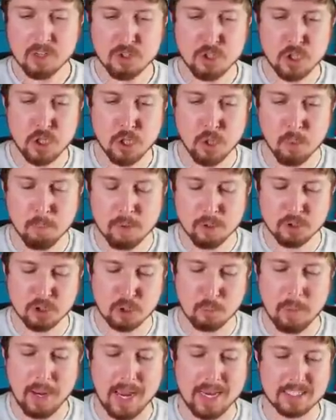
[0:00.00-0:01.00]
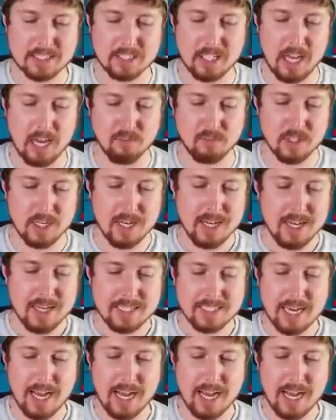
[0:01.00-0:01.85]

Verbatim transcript: 2 booster packs left.